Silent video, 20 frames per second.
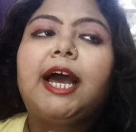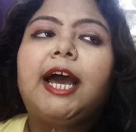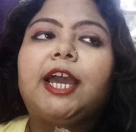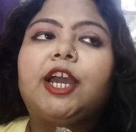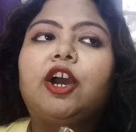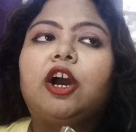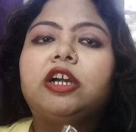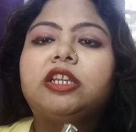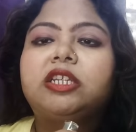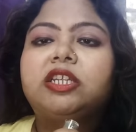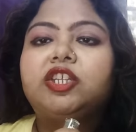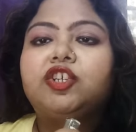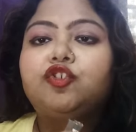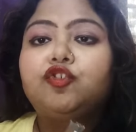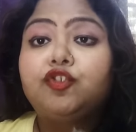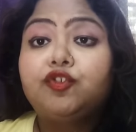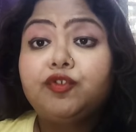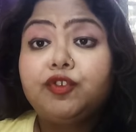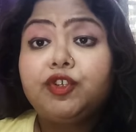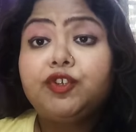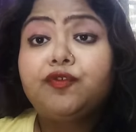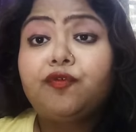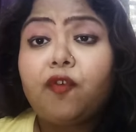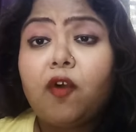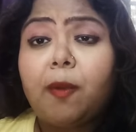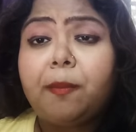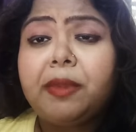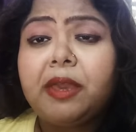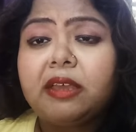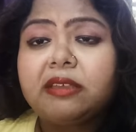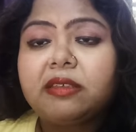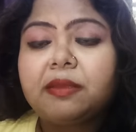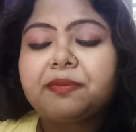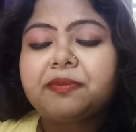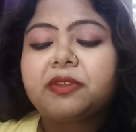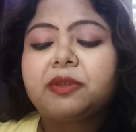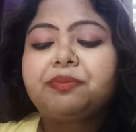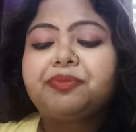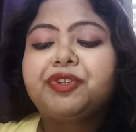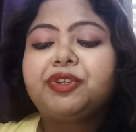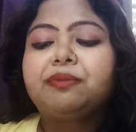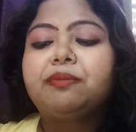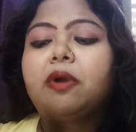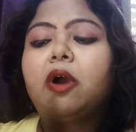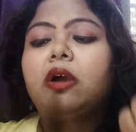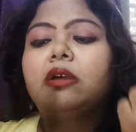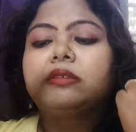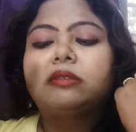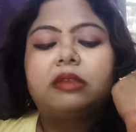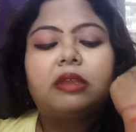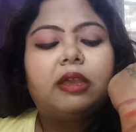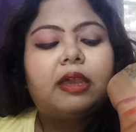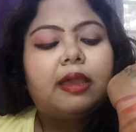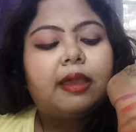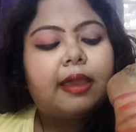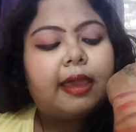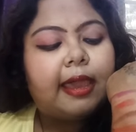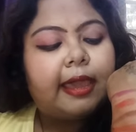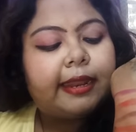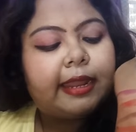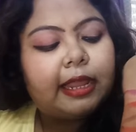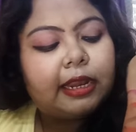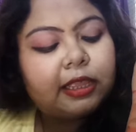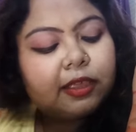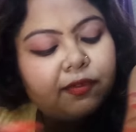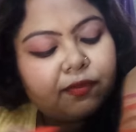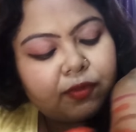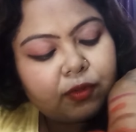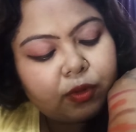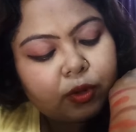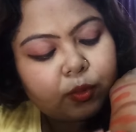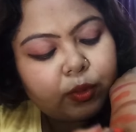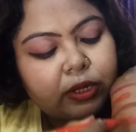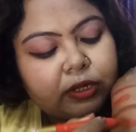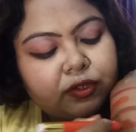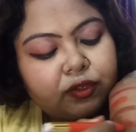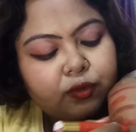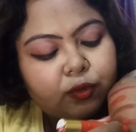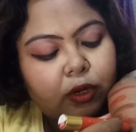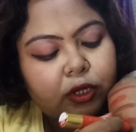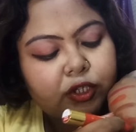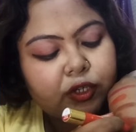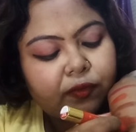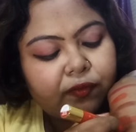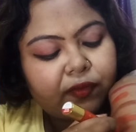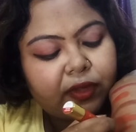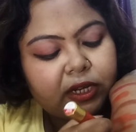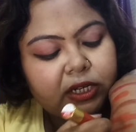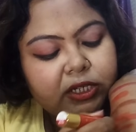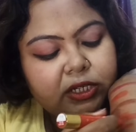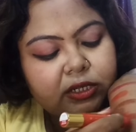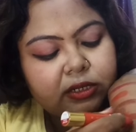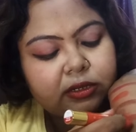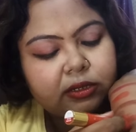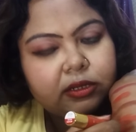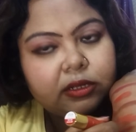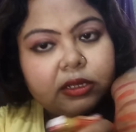I got an Euphobia subscription box, and I'll give you a quick swatch of it.